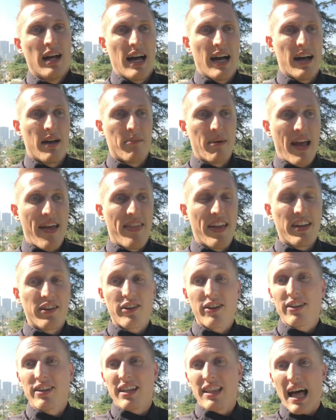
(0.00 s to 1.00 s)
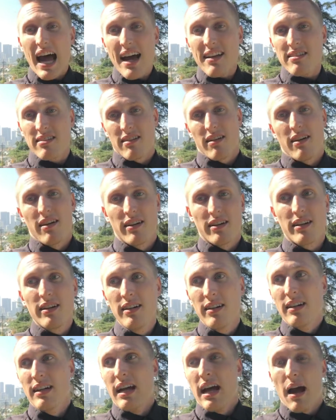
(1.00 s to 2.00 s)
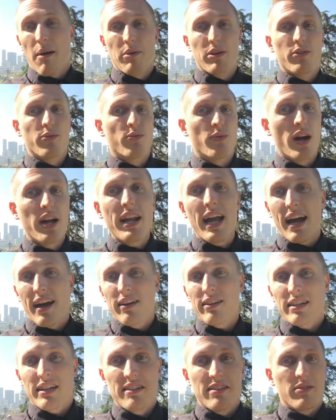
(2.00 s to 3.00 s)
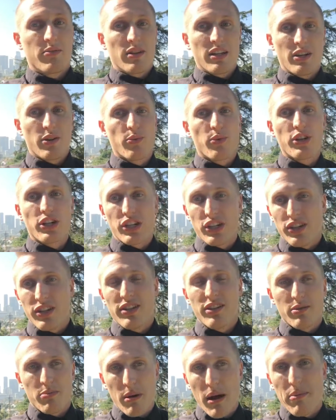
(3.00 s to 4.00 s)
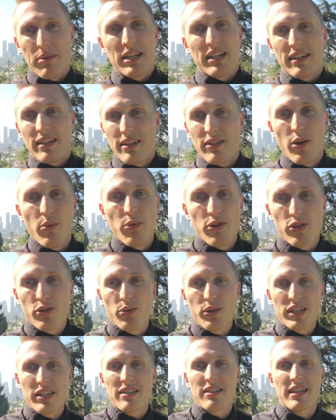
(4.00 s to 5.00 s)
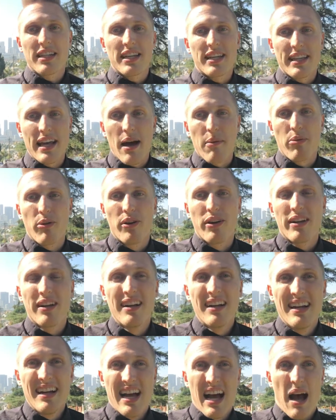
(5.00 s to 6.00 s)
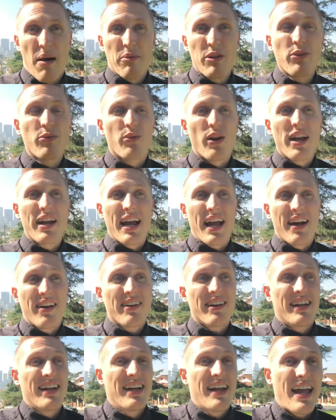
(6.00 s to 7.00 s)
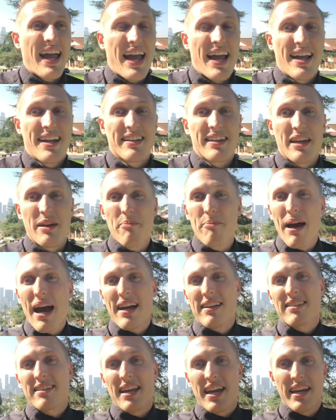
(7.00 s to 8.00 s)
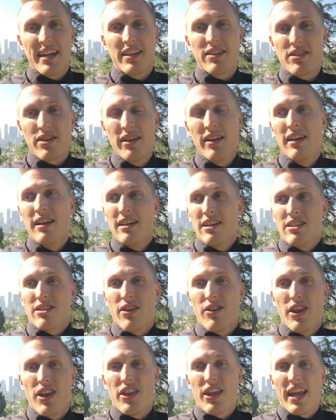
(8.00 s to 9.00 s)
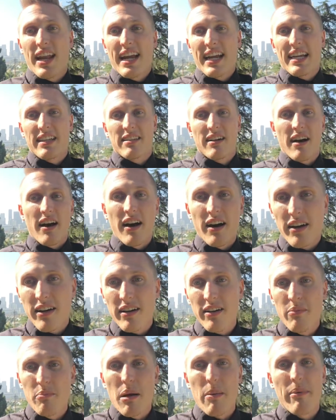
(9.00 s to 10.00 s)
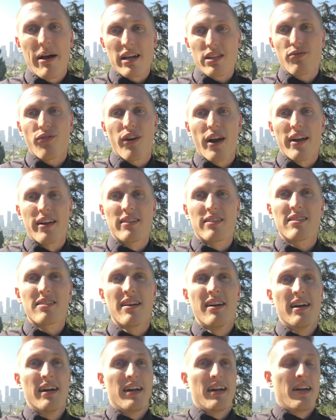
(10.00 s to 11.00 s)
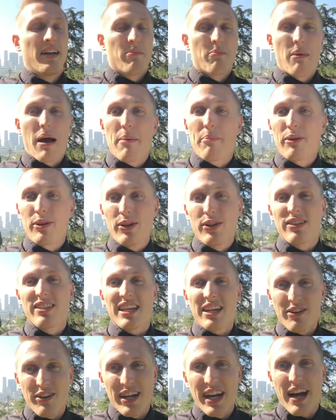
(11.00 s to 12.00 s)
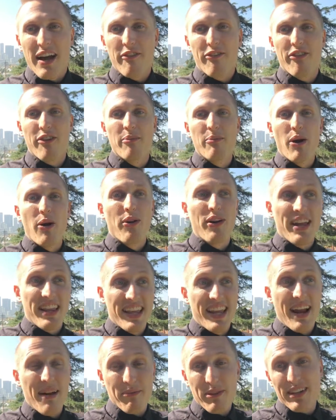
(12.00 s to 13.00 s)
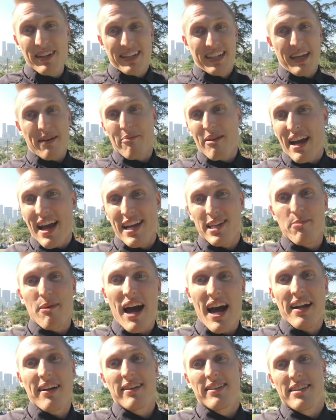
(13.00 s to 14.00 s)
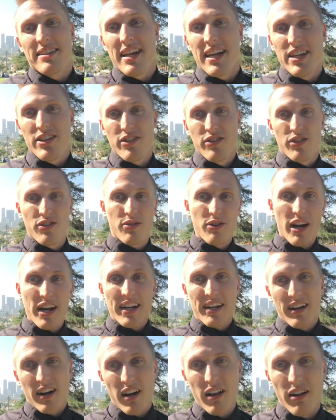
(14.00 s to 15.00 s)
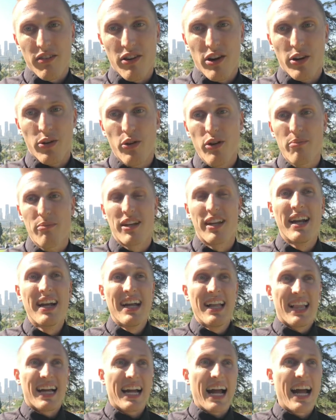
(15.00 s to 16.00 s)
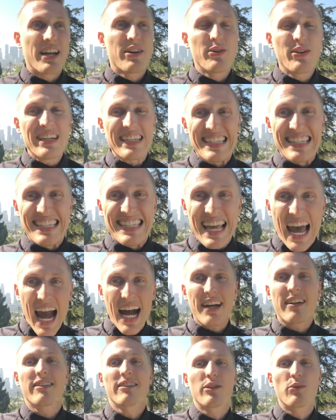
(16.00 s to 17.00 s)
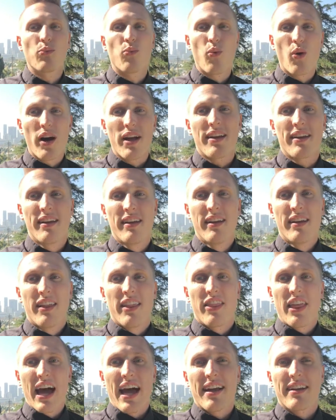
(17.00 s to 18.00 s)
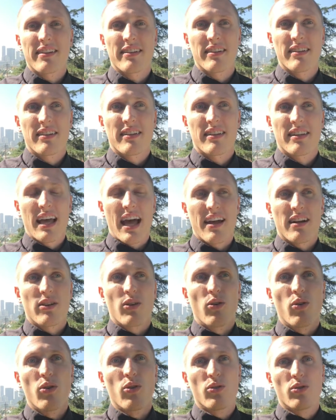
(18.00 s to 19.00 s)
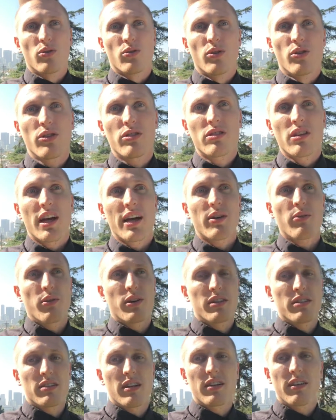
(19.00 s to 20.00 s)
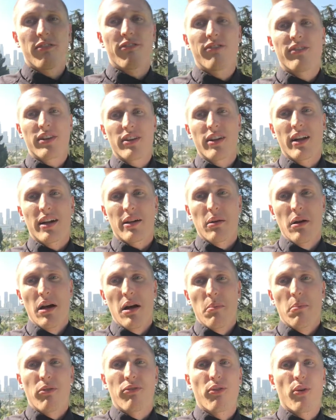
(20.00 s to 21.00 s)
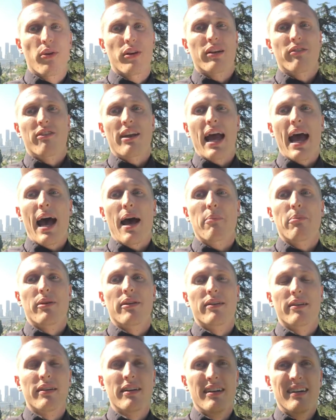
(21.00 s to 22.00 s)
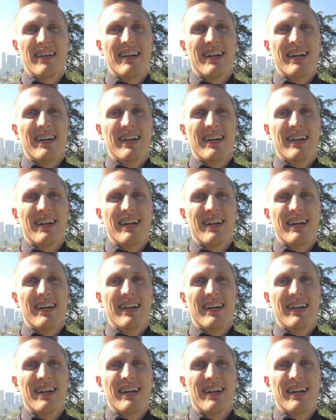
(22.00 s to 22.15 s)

And then during the last song, I'm gonna run out, because we're good, there's probably no more tweaks needed at that point. I'm gonna run out and get backstage so that then I get to hug my best friends, might be a little teary-eyed for a moment, and then I'm gonna get my ass back on stage and strike all of our equipment. Like, I know exactly what that goal looks like, what it's gonna feel like before it even happened.